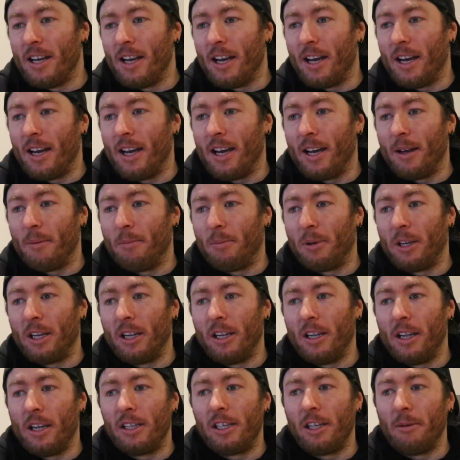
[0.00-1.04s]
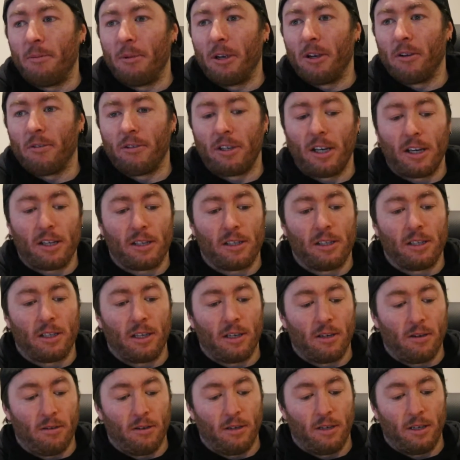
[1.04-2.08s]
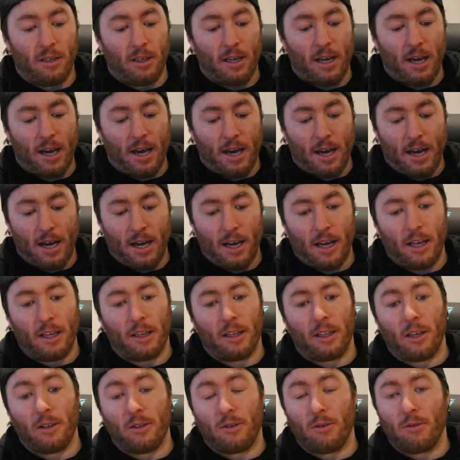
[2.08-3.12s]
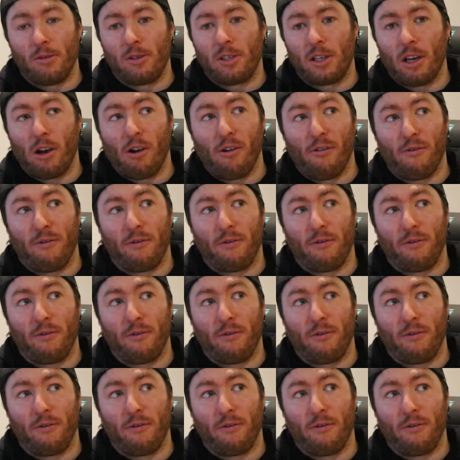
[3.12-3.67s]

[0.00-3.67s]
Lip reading: But he did me a decent deal. They do sell